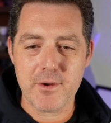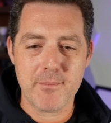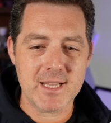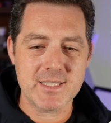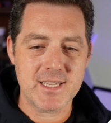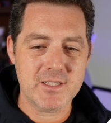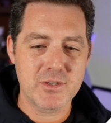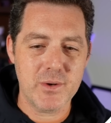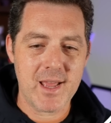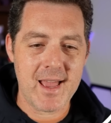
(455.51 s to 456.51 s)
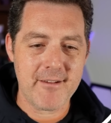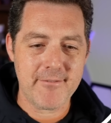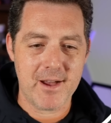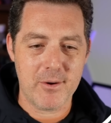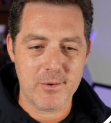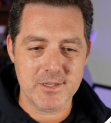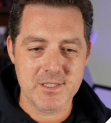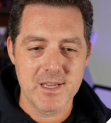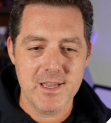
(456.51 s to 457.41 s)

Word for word: it might take 2.5 hours.